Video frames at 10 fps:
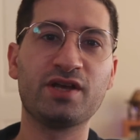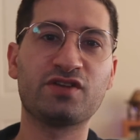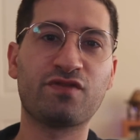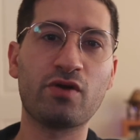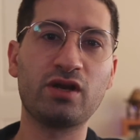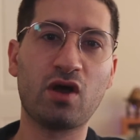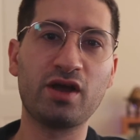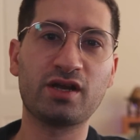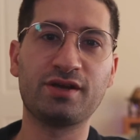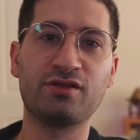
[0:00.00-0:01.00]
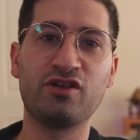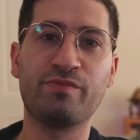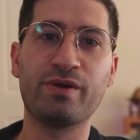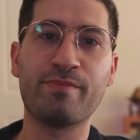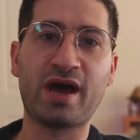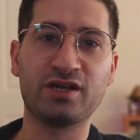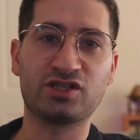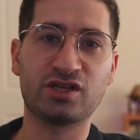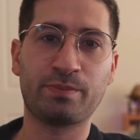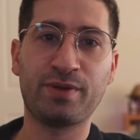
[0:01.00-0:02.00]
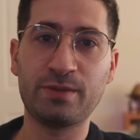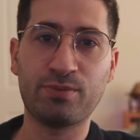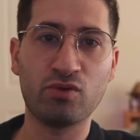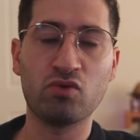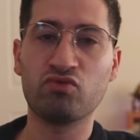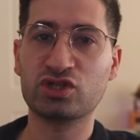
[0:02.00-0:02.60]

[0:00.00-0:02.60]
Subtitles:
it's very likely that you've been managing people,